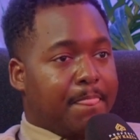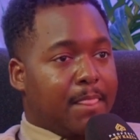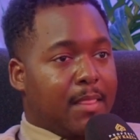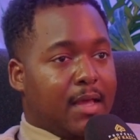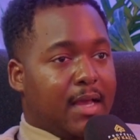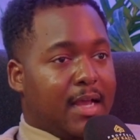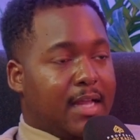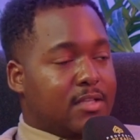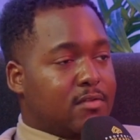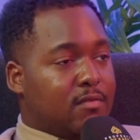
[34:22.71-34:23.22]

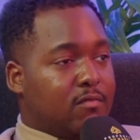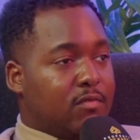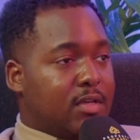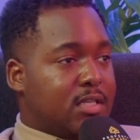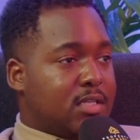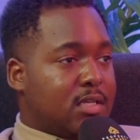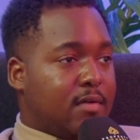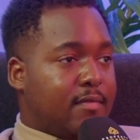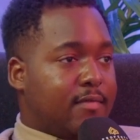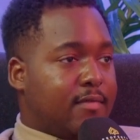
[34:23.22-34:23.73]
heads of
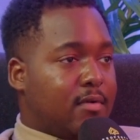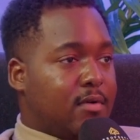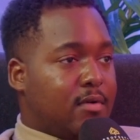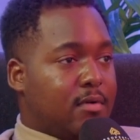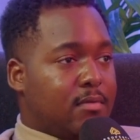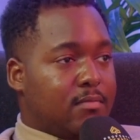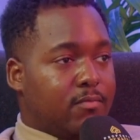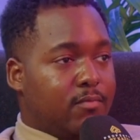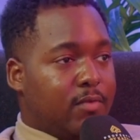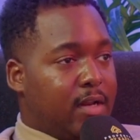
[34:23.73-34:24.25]
retail
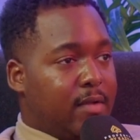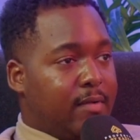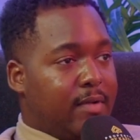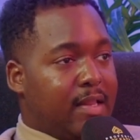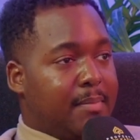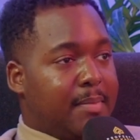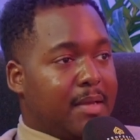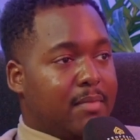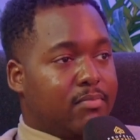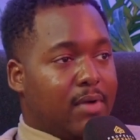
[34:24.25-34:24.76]
for really
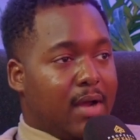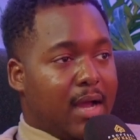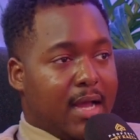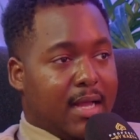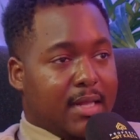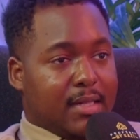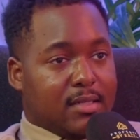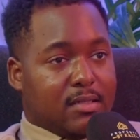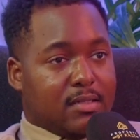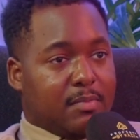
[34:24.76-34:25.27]
big
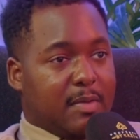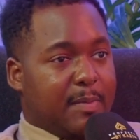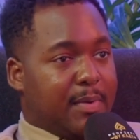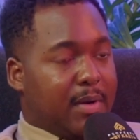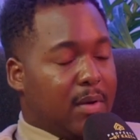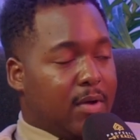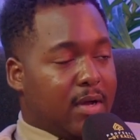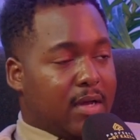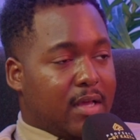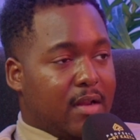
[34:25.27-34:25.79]
brands, people
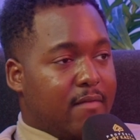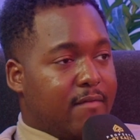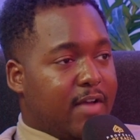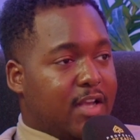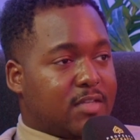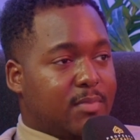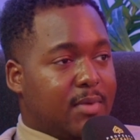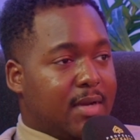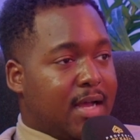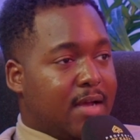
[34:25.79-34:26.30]
that work in
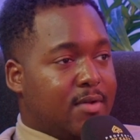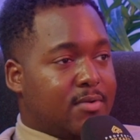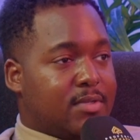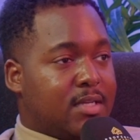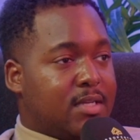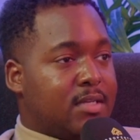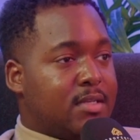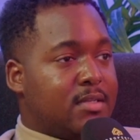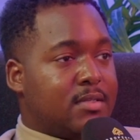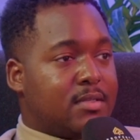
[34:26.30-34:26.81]
investment
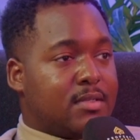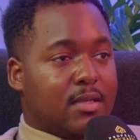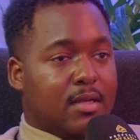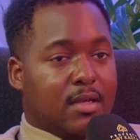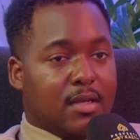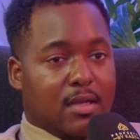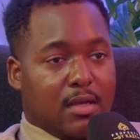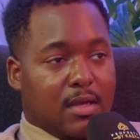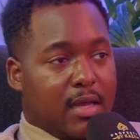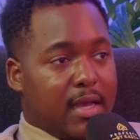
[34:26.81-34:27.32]
houses,
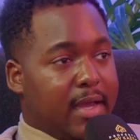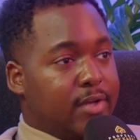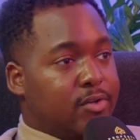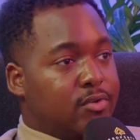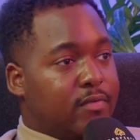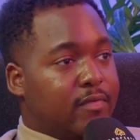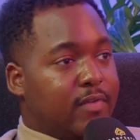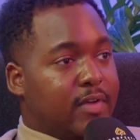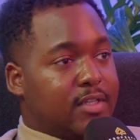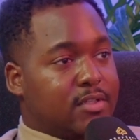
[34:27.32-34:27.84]

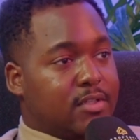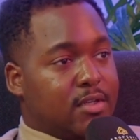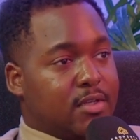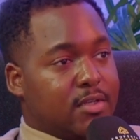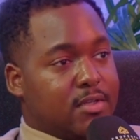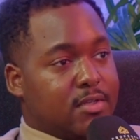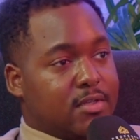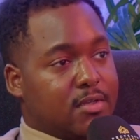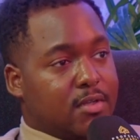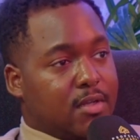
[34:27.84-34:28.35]
angel
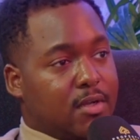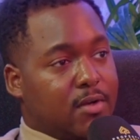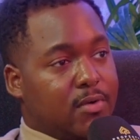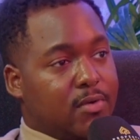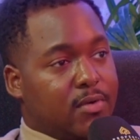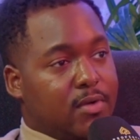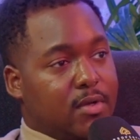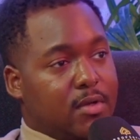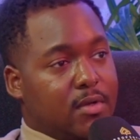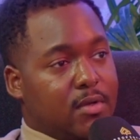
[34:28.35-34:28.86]
investors. So
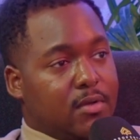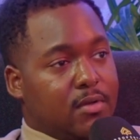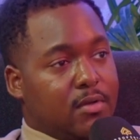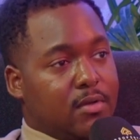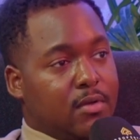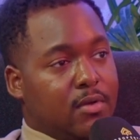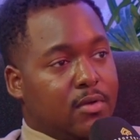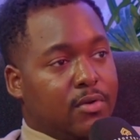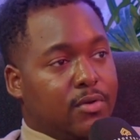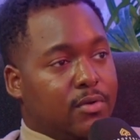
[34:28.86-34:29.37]

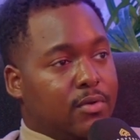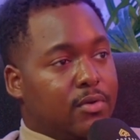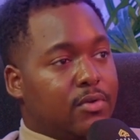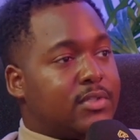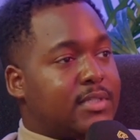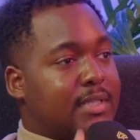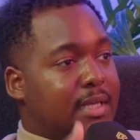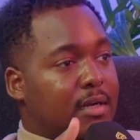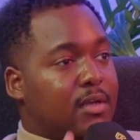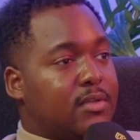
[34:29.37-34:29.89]
you
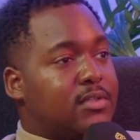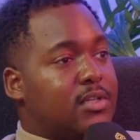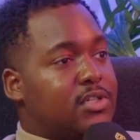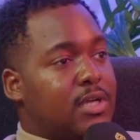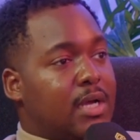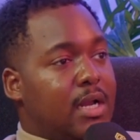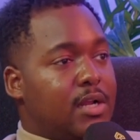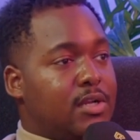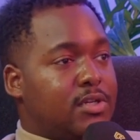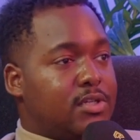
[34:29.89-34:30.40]
send us the
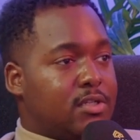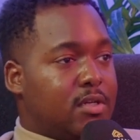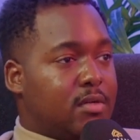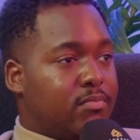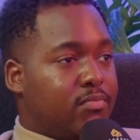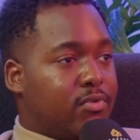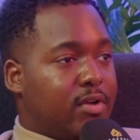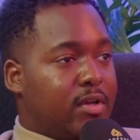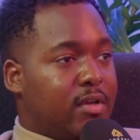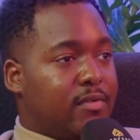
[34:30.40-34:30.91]
challenge and the
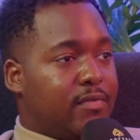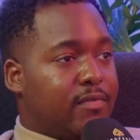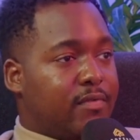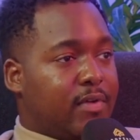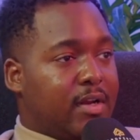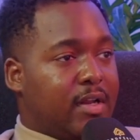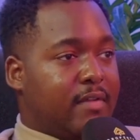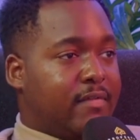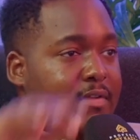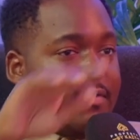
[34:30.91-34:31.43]
brief,
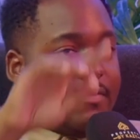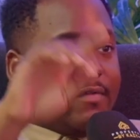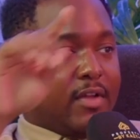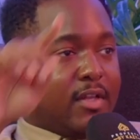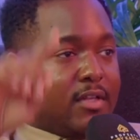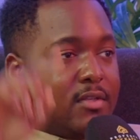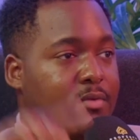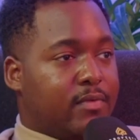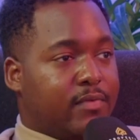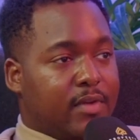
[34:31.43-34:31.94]
and if it
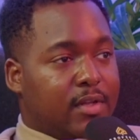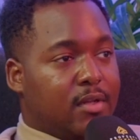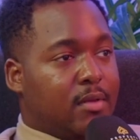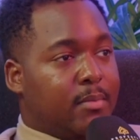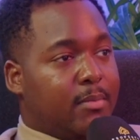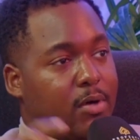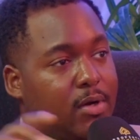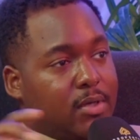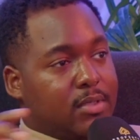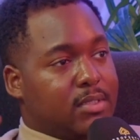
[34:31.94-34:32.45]
fits within the
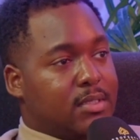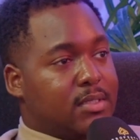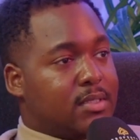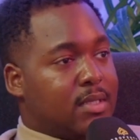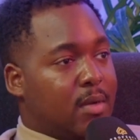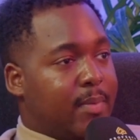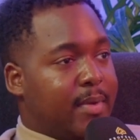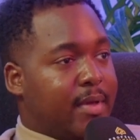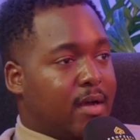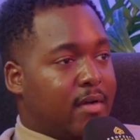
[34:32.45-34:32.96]
boxes
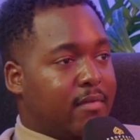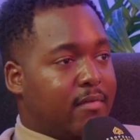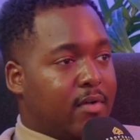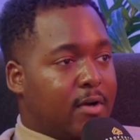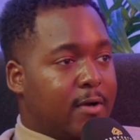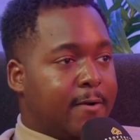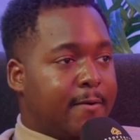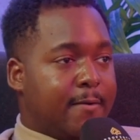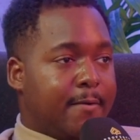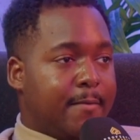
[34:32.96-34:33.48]
that we
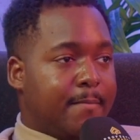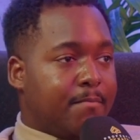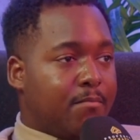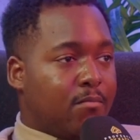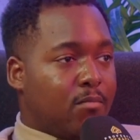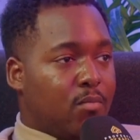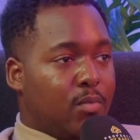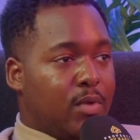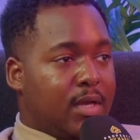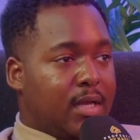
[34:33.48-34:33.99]
cover,
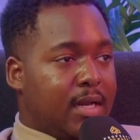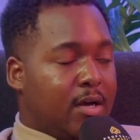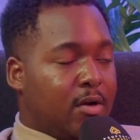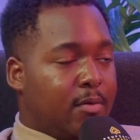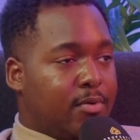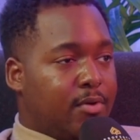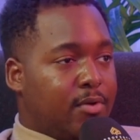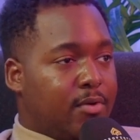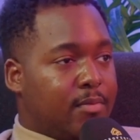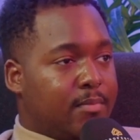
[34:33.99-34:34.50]
we can
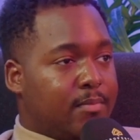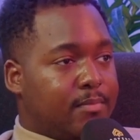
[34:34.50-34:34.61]
help you.